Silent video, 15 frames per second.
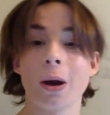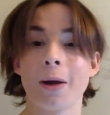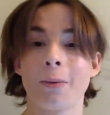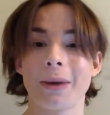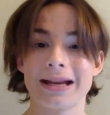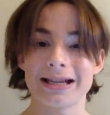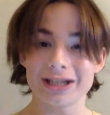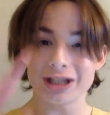I
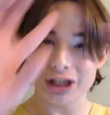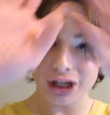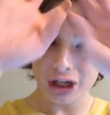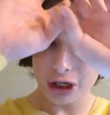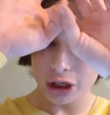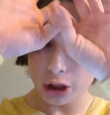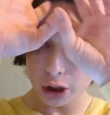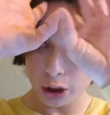went
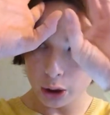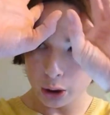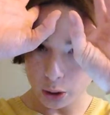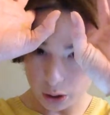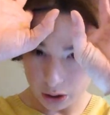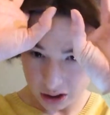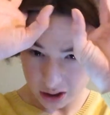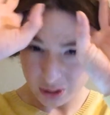to...
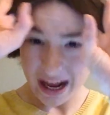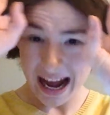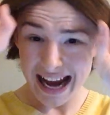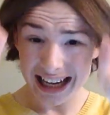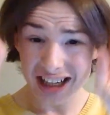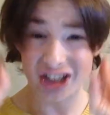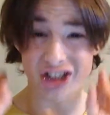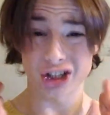It was
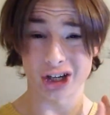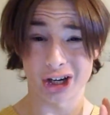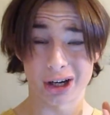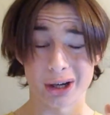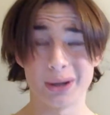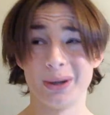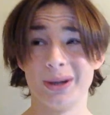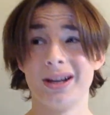ages ago.